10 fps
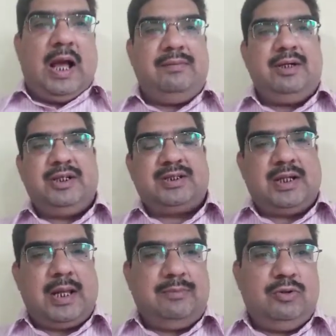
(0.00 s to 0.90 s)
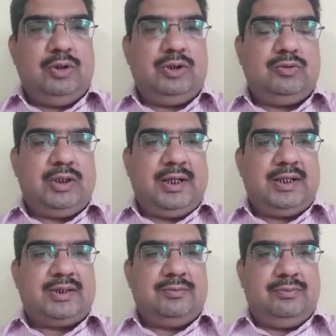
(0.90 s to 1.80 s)
I will describe you into the
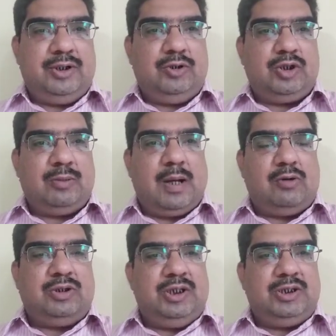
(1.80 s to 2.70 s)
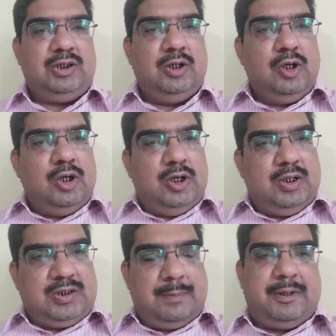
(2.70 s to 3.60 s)
next videos about these
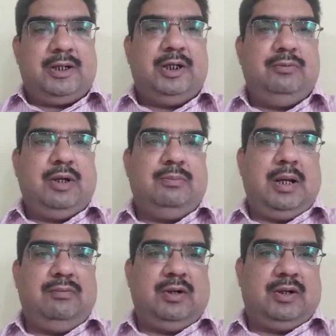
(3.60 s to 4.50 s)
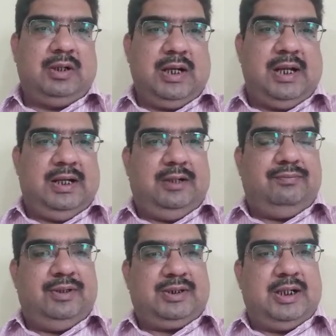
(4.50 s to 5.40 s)
separately, one by one: land,
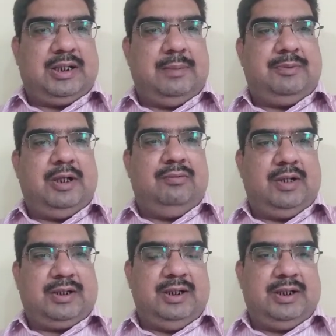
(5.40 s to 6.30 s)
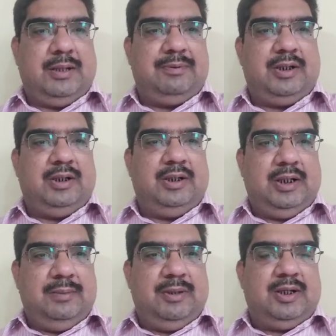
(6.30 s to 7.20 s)
physical capital, working capital,
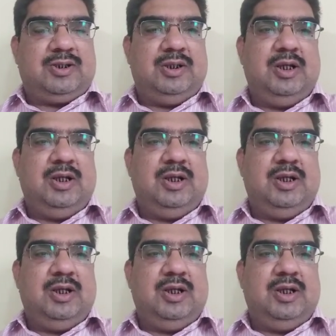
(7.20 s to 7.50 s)
labors.